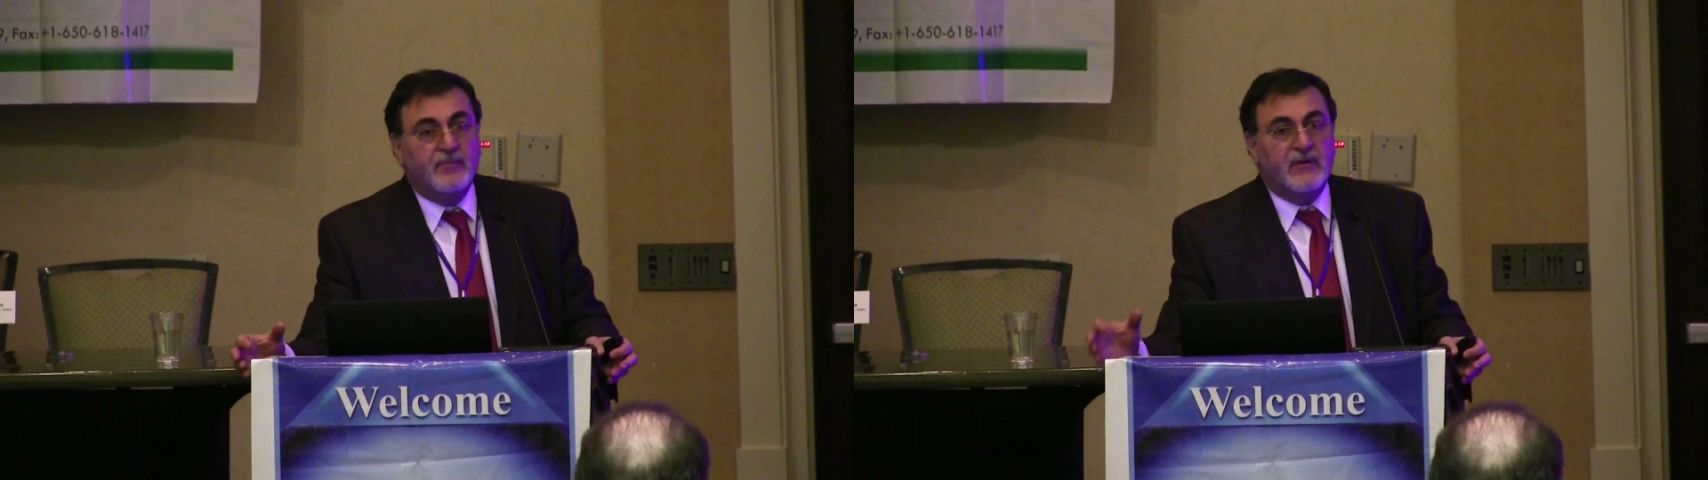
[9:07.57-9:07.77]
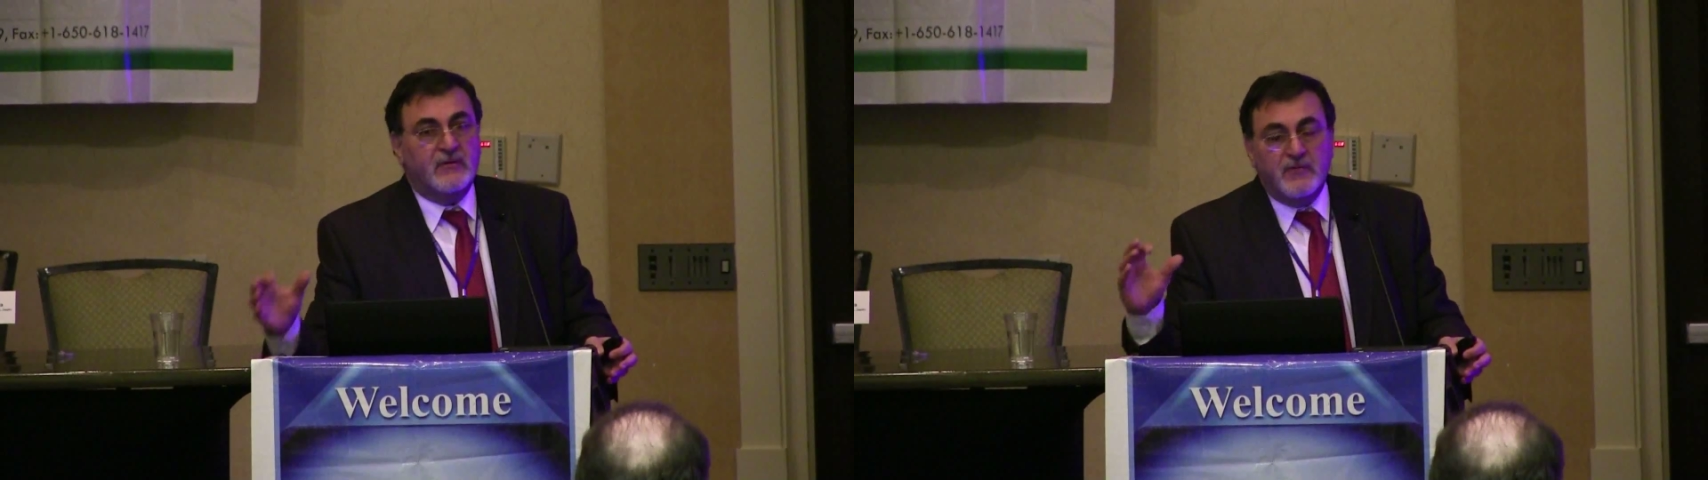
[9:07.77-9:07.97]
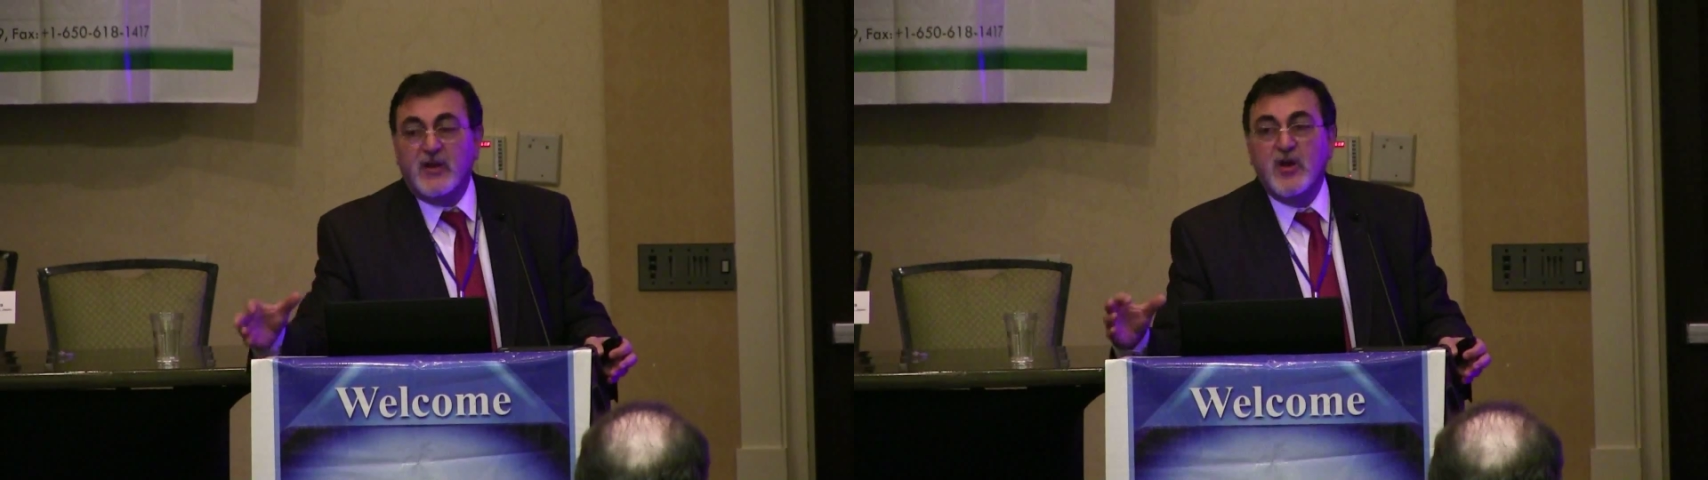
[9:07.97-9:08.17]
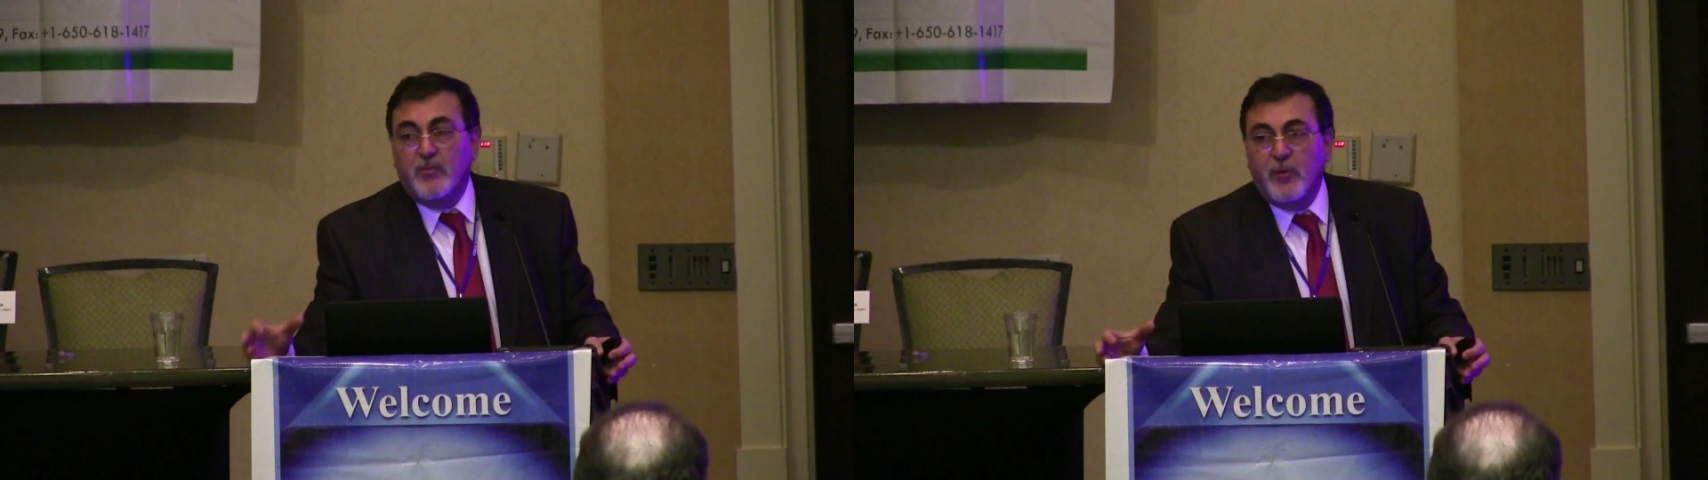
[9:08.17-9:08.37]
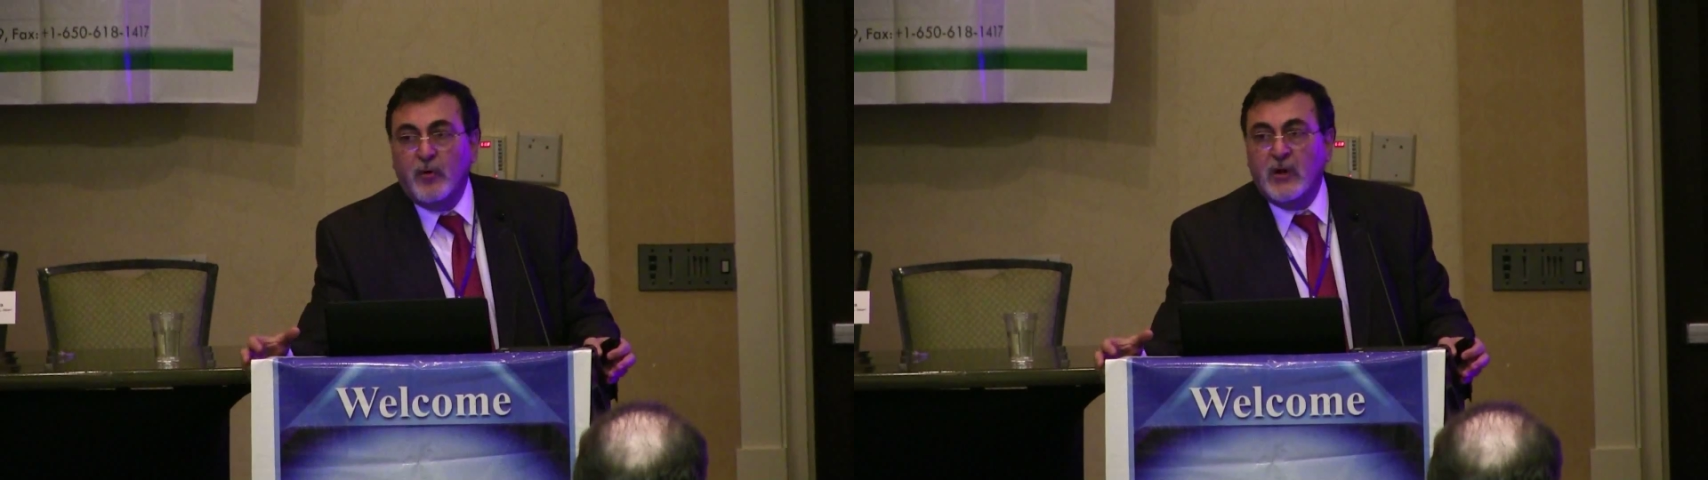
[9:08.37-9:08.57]
It's very
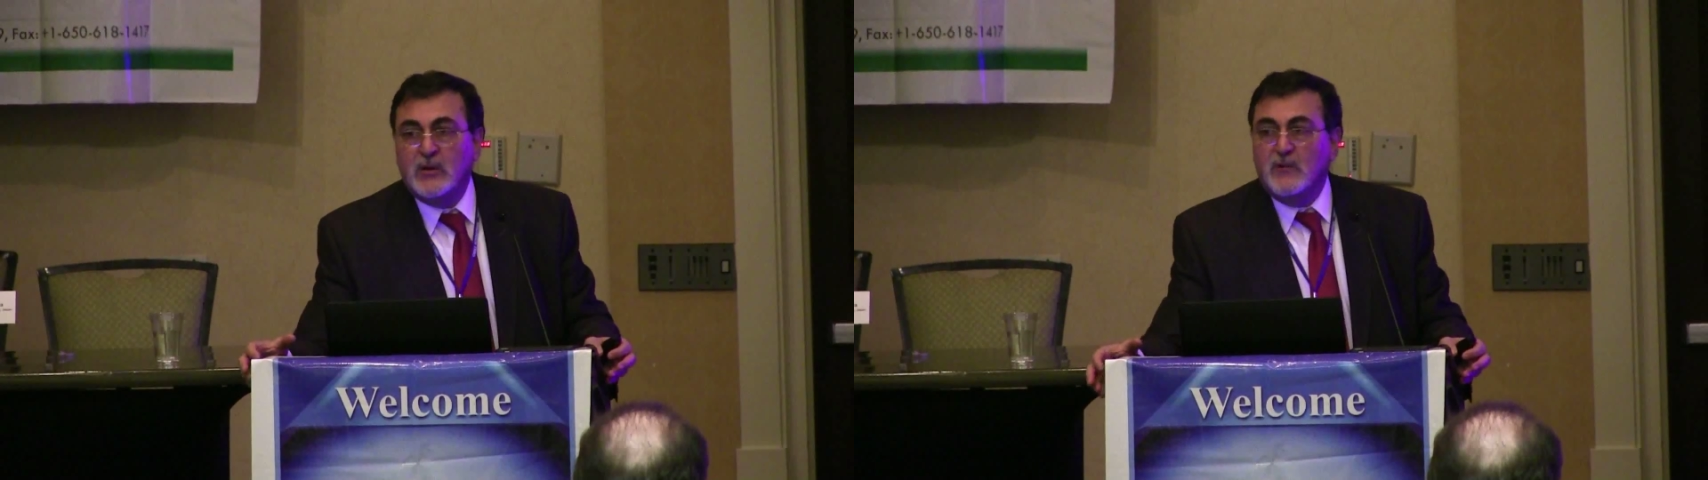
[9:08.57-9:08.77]
important to